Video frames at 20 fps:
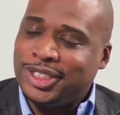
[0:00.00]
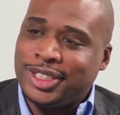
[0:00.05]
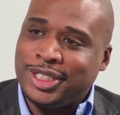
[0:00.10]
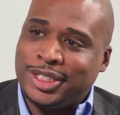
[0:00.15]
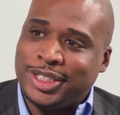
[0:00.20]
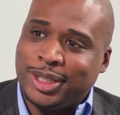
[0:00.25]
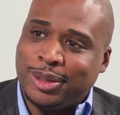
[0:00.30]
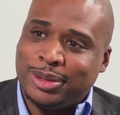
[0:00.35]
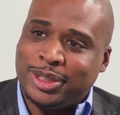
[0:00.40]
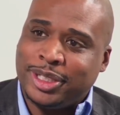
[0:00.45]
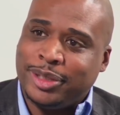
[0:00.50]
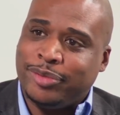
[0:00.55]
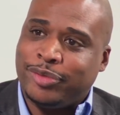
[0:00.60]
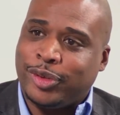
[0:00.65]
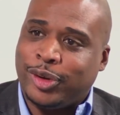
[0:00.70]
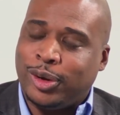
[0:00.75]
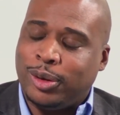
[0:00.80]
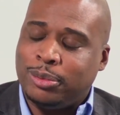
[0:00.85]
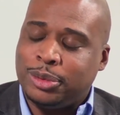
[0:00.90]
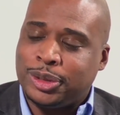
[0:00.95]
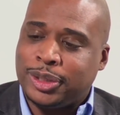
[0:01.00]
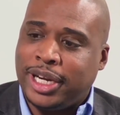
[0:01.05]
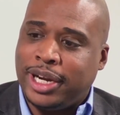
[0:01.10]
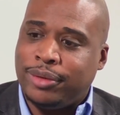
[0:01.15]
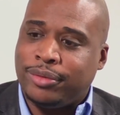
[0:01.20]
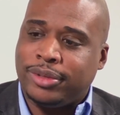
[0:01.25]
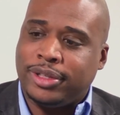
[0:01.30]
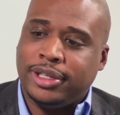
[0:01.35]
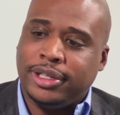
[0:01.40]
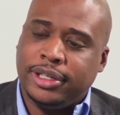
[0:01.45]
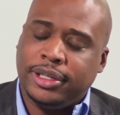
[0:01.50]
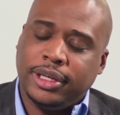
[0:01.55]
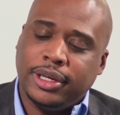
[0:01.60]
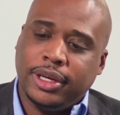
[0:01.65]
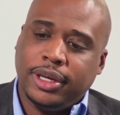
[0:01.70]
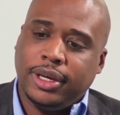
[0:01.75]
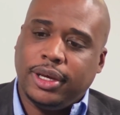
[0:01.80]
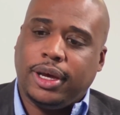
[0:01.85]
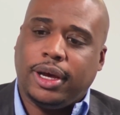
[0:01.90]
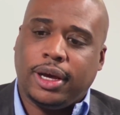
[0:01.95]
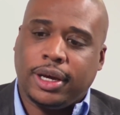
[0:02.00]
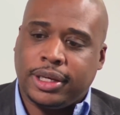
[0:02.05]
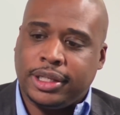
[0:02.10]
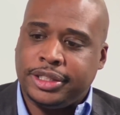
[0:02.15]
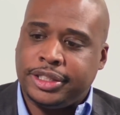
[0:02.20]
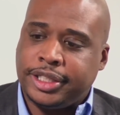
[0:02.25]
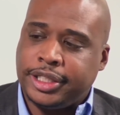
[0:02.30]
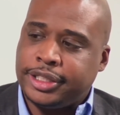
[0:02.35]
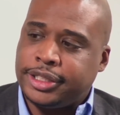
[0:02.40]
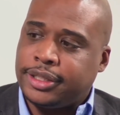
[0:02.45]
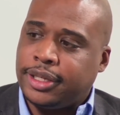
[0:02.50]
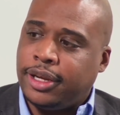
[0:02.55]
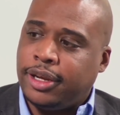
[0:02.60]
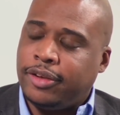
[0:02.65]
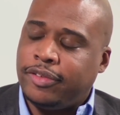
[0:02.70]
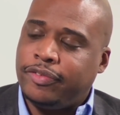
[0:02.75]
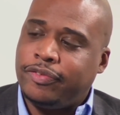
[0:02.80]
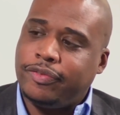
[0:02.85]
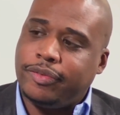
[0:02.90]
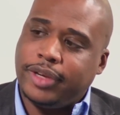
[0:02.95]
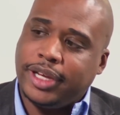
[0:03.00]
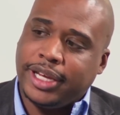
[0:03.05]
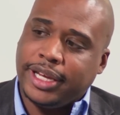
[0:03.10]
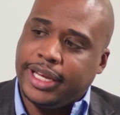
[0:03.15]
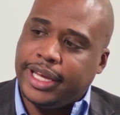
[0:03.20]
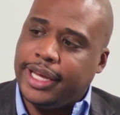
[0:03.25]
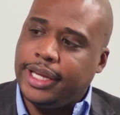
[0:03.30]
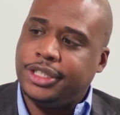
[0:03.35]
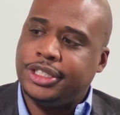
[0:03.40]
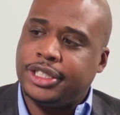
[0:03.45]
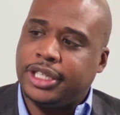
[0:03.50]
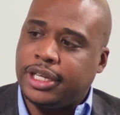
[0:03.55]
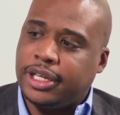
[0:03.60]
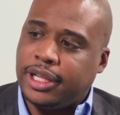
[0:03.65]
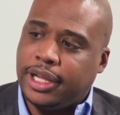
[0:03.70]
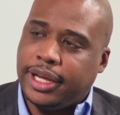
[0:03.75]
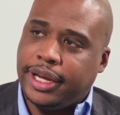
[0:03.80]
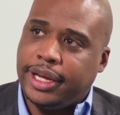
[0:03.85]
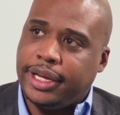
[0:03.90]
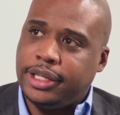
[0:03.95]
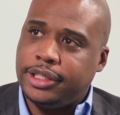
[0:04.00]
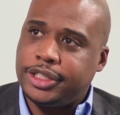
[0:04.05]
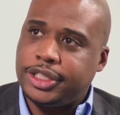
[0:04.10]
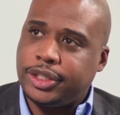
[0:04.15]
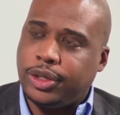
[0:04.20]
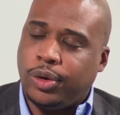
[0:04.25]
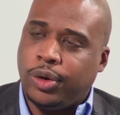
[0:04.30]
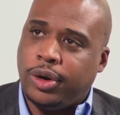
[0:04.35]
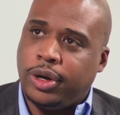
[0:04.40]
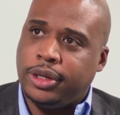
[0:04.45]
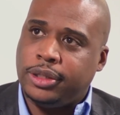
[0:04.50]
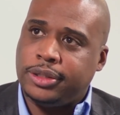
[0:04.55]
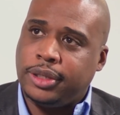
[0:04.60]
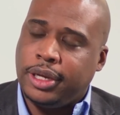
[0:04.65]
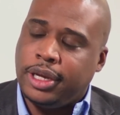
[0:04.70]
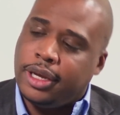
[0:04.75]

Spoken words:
consulting firm. So that really consists of engaging clients on